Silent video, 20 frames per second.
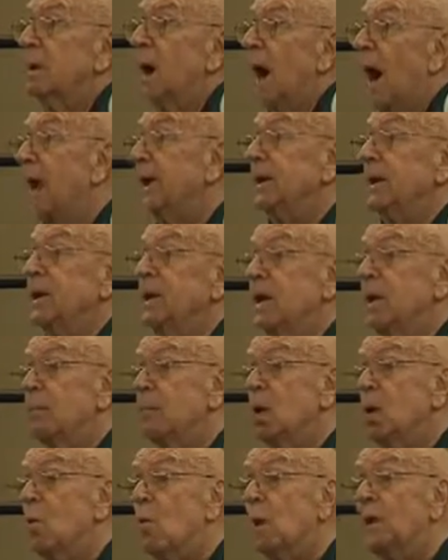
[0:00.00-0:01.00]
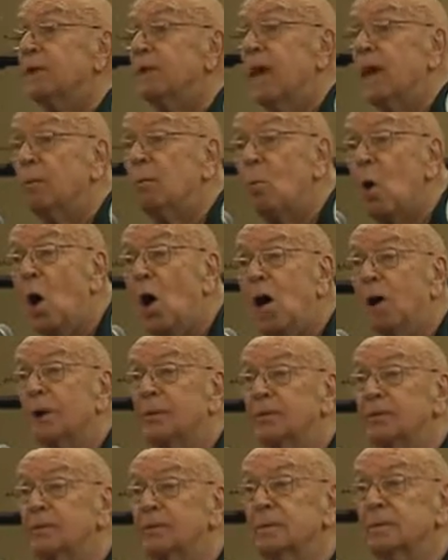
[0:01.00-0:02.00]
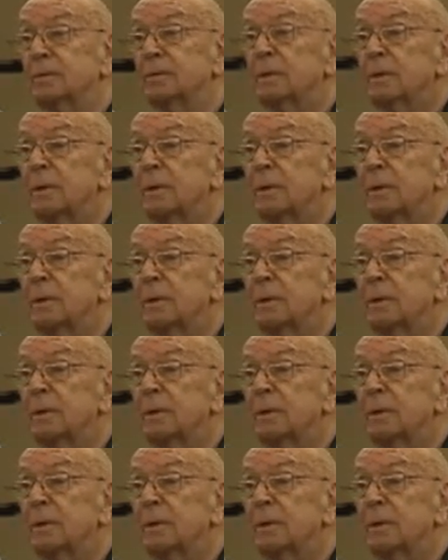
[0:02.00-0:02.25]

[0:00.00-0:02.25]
I didn't even know what that was